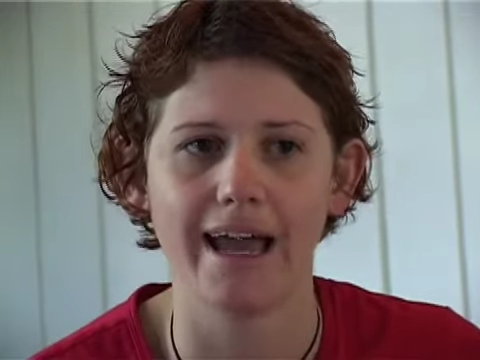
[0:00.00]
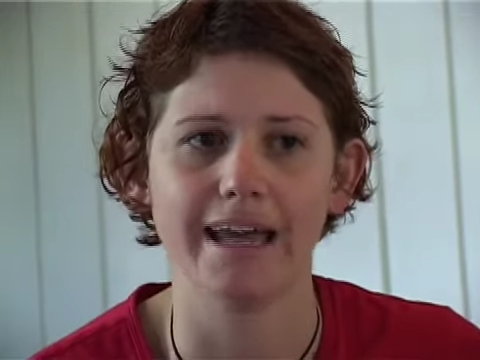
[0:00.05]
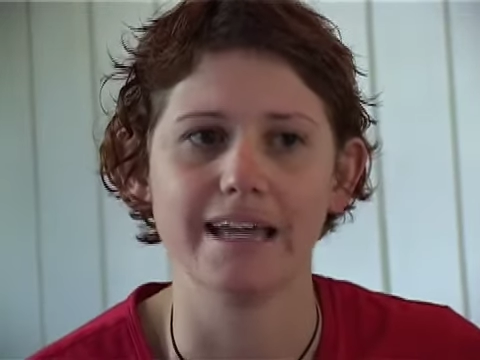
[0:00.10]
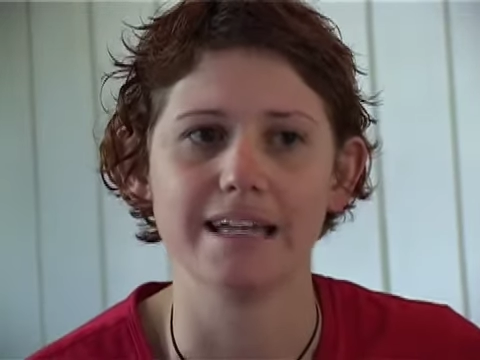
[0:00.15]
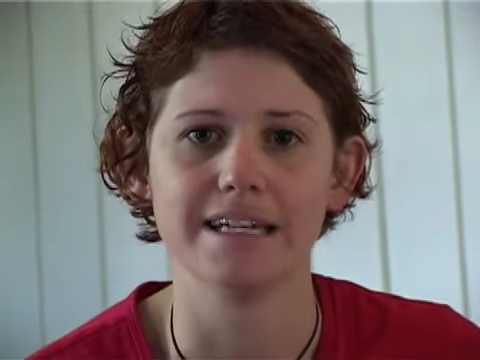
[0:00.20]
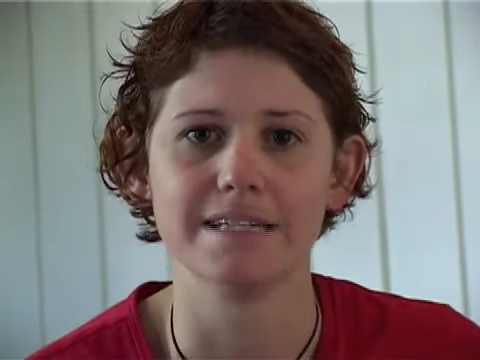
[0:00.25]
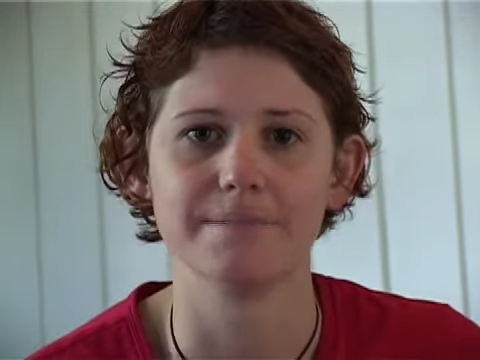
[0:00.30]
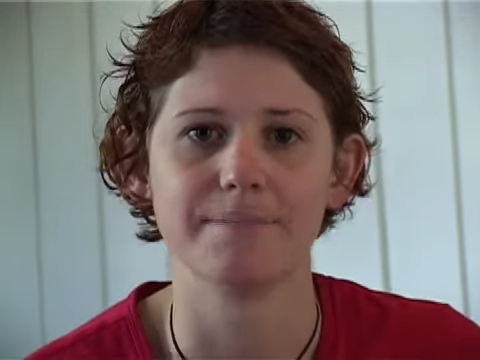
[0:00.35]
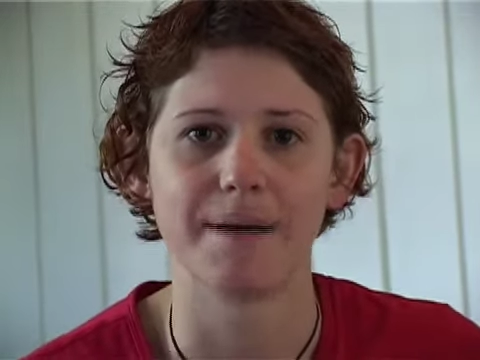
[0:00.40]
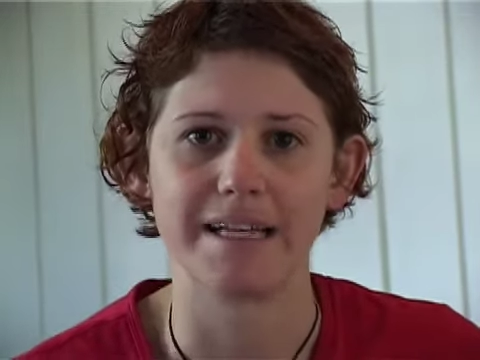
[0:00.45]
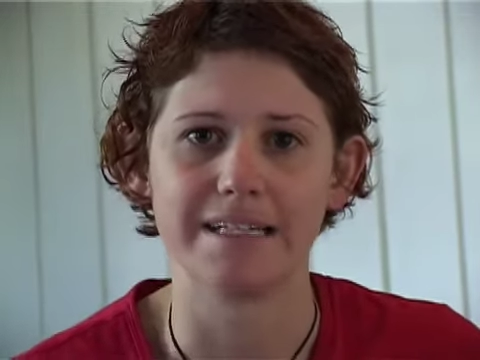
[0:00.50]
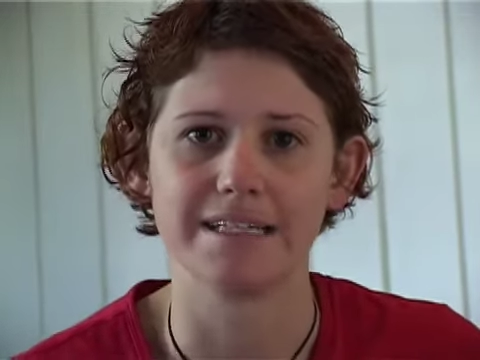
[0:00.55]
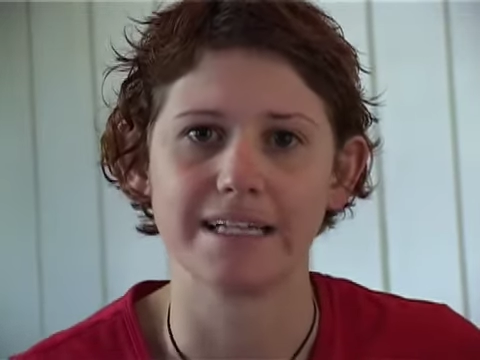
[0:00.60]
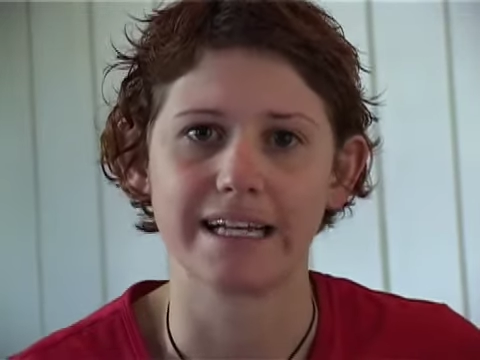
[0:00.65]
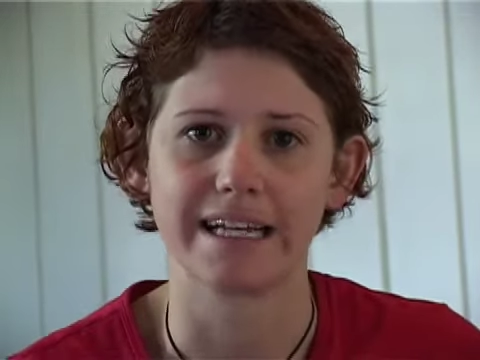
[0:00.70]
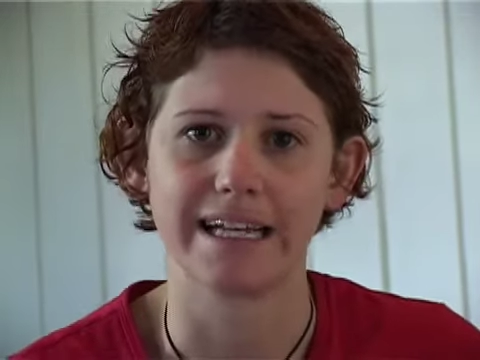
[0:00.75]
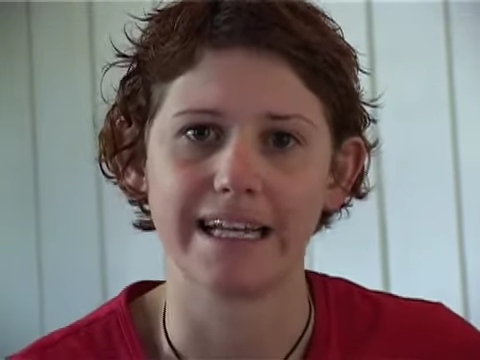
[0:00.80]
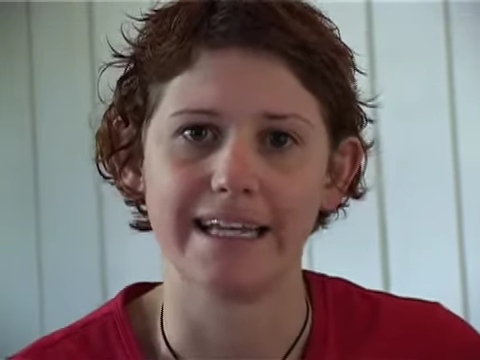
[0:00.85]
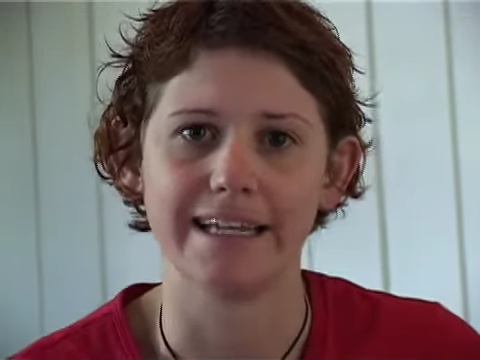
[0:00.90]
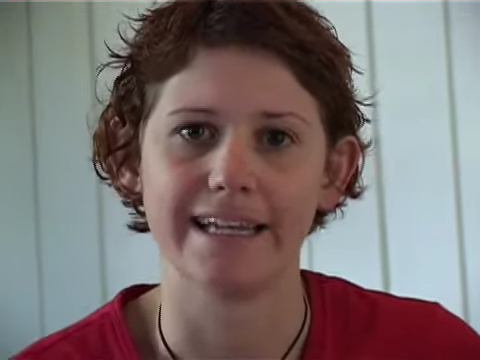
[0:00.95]
and
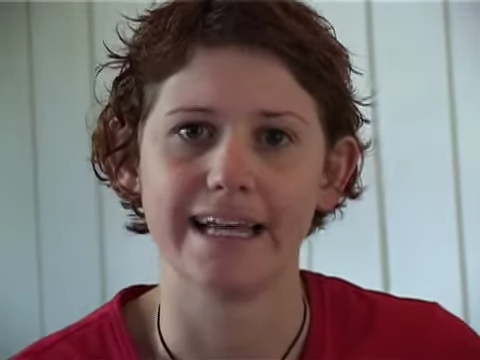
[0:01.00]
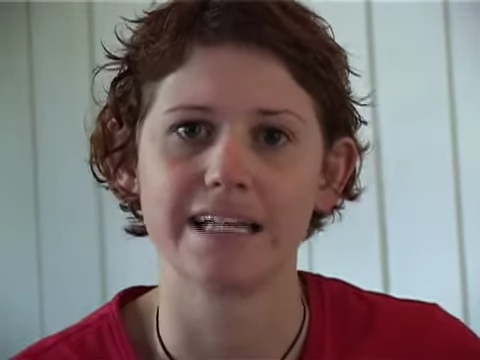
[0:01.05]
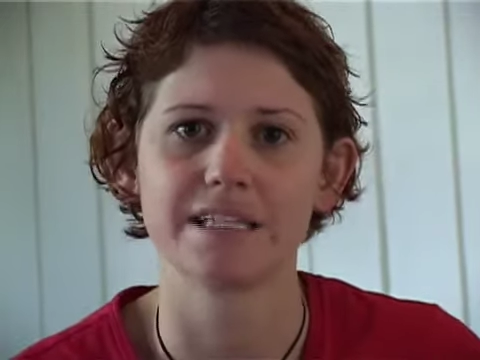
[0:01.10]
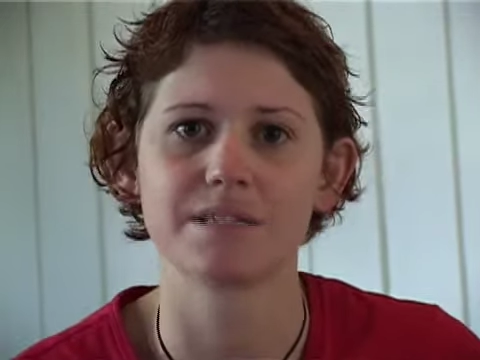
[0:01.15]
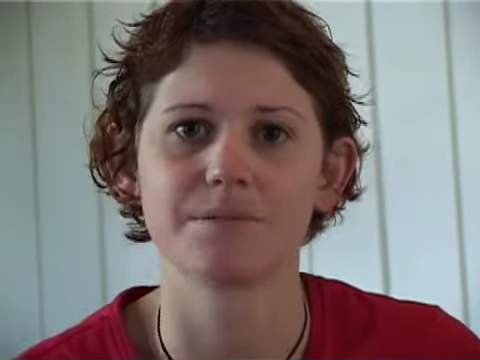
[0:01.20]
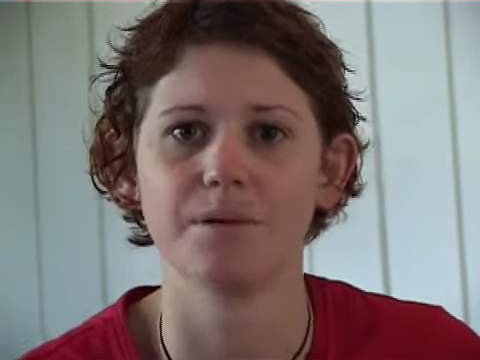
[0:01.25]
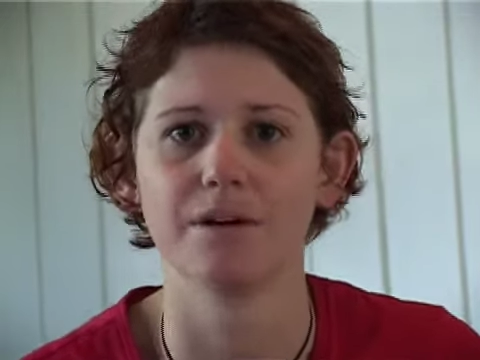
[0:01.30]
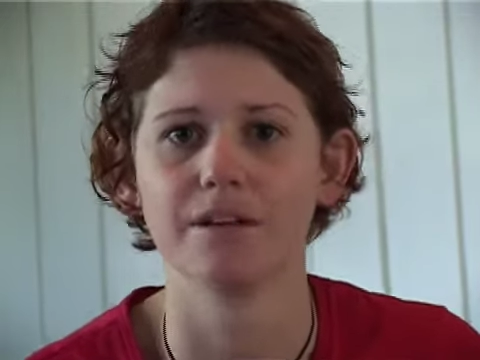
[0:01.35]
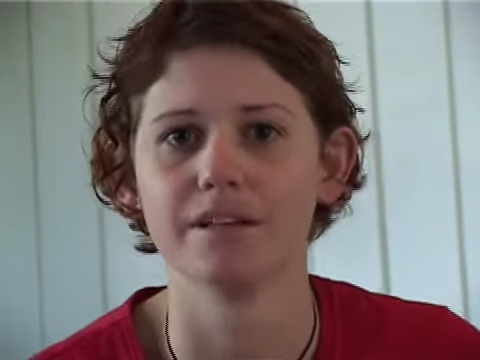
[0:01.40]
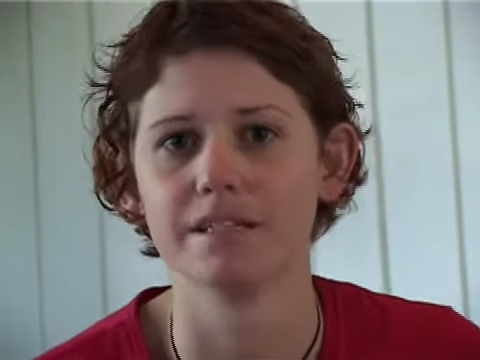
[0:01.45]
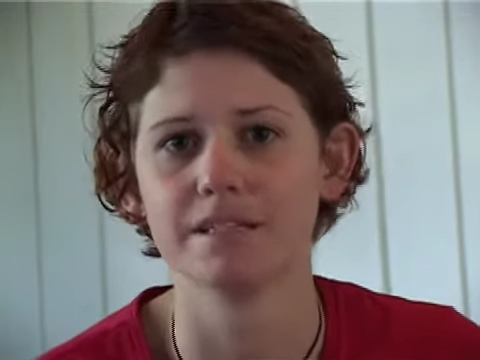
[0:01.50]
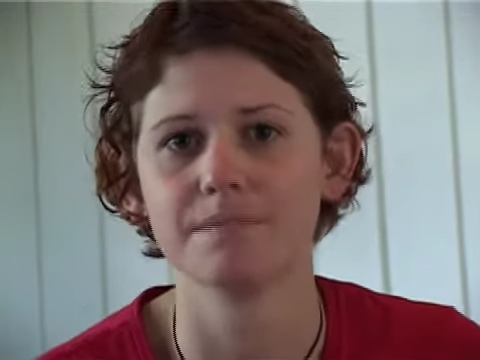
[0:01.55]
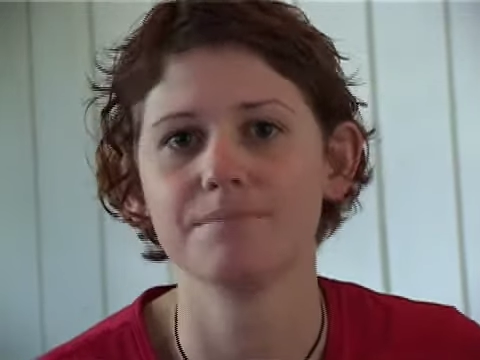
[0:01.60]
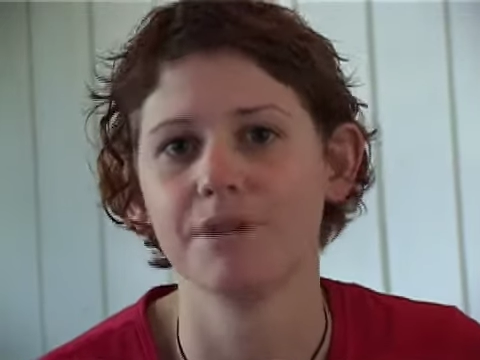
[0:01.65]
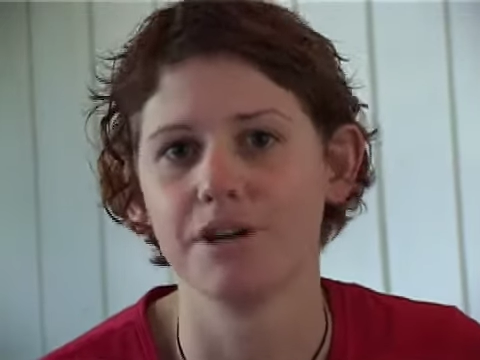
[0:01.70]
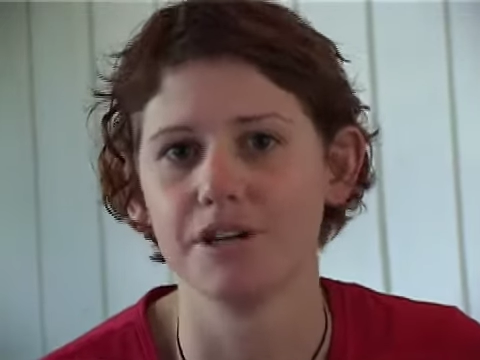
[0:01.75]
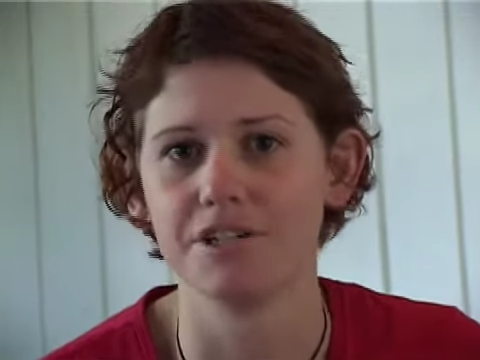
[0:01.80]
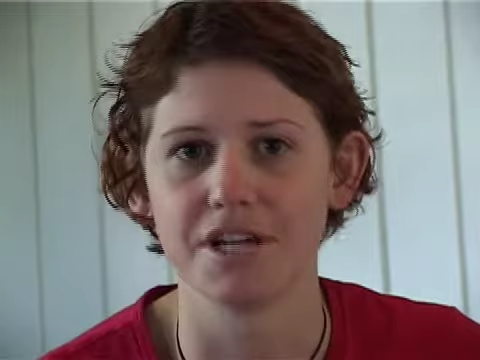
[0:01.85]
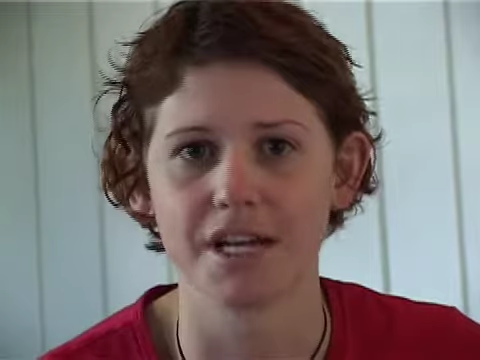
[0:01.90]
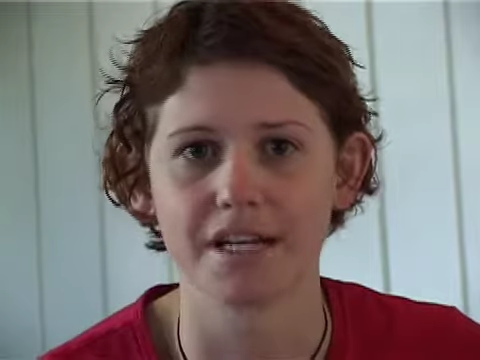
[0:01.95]
basically that's what this
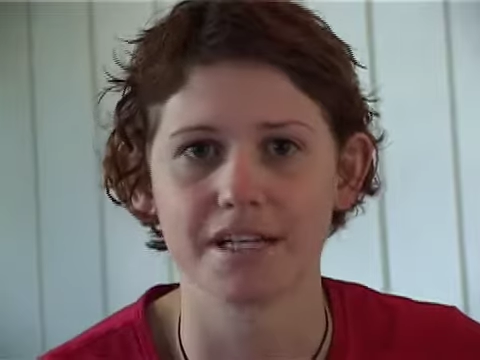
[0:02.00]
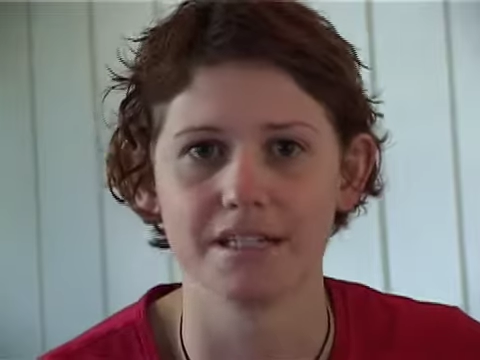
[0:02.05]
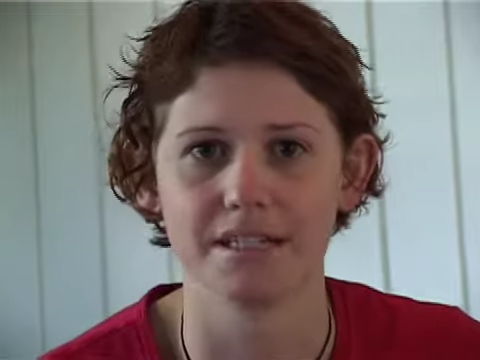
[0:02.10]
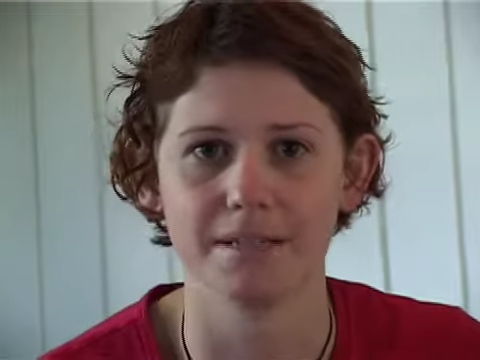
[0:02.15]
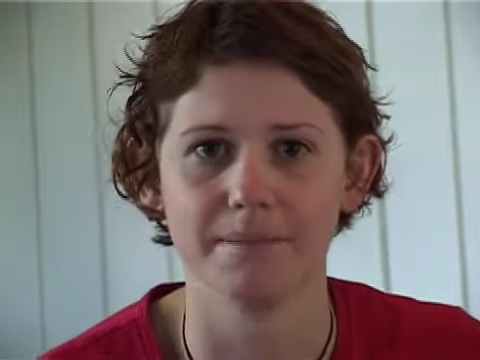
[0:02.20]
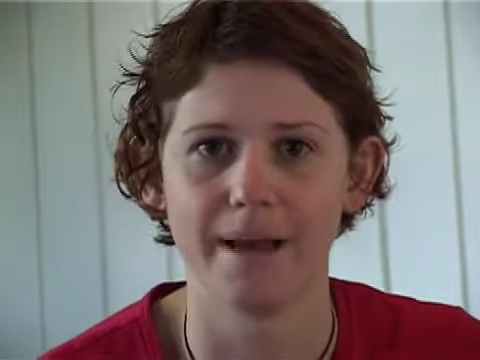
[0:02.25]
project is